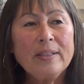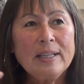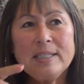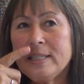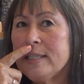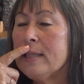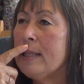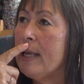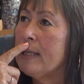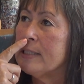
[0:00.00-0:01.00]
This is the
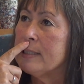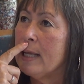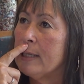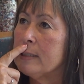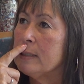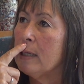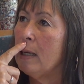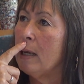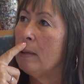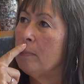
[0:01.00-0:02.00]
thing, is that
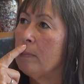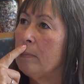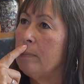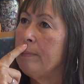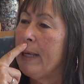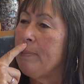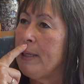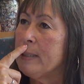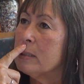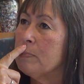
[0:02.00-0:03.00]
maybe
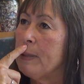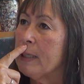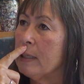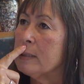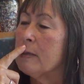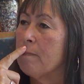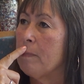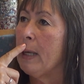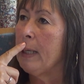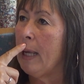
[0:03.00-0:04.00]
it's because of
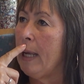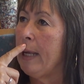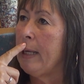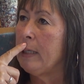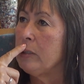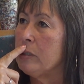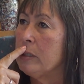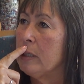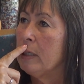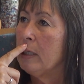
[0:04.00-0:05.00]
my
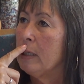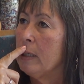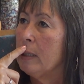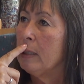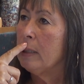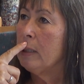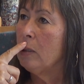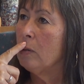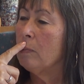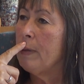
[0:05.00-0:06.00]
age.
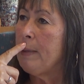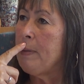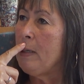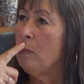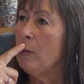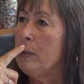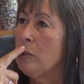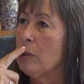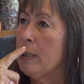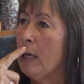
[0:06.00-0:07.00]
You know, maybe when
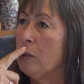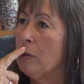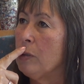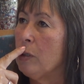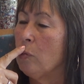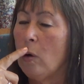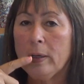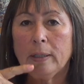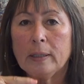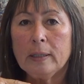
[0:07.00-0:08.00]
you're younger, you
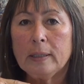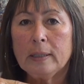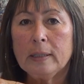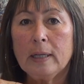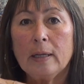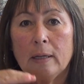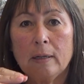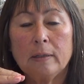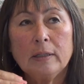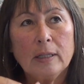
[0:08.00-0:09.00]
want
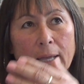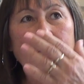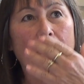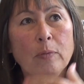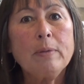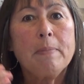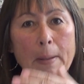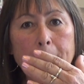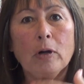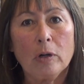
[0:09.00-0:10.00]
to, like I
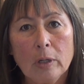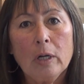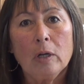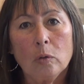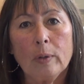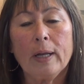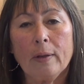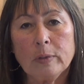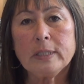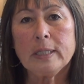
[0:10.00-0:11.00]
remember when
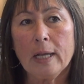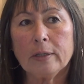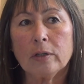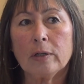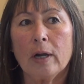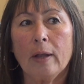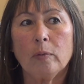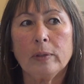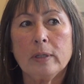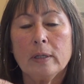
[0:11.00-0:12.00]
I was younger, I
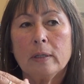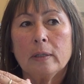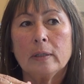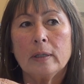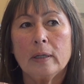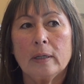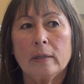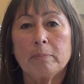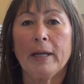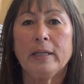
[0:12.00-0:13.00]
would,
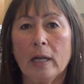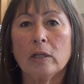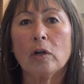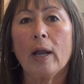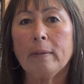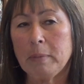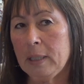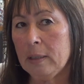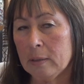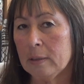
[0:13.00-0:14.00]
by younger, I
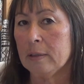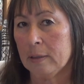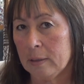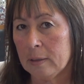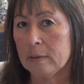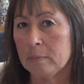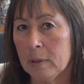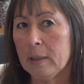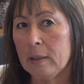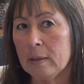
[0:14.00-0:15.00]
mean in
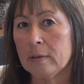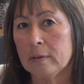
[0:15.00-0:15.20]
my